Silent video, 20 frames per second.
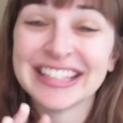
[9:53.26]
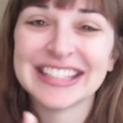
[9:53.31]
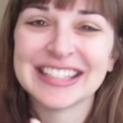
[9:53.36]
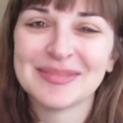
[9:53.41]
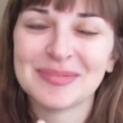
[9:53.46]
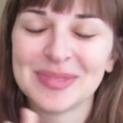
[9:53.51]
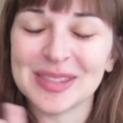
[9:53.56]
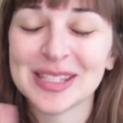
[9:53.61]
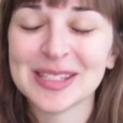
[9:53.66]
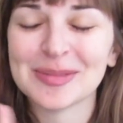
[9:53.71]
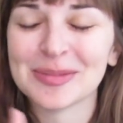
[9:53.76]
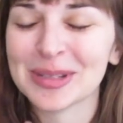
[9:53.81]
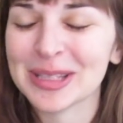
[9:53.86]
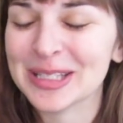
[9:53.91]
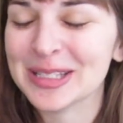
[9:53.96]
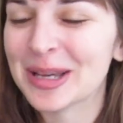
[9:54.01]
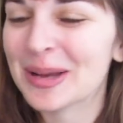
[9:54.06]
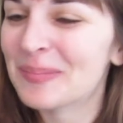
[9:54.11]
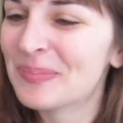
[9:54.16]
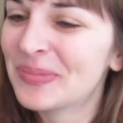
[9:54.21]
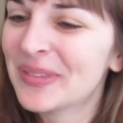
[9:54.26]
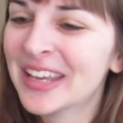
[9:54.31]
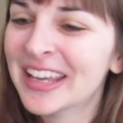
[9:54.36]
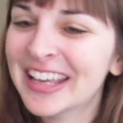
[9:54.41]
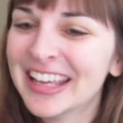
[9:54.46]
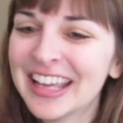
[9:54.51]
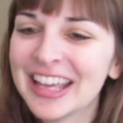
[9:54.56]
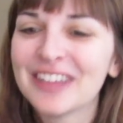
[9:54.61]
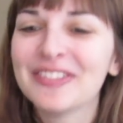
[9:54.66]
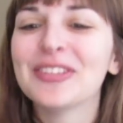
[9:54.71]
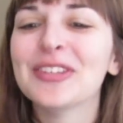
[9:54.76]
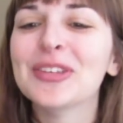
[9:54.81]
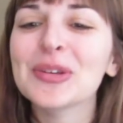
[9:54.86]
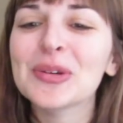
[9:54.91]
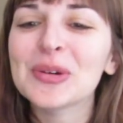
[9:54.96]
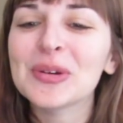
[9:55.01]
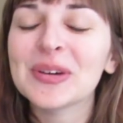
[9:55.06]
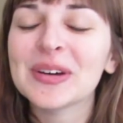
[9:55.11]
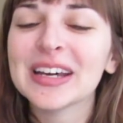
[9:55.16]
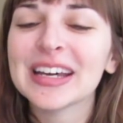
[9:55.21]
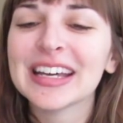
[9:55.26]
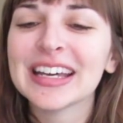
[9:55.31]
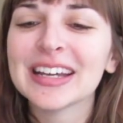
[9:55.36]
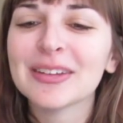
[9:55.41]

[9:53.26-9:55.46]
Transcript: this is this is really dumb. If you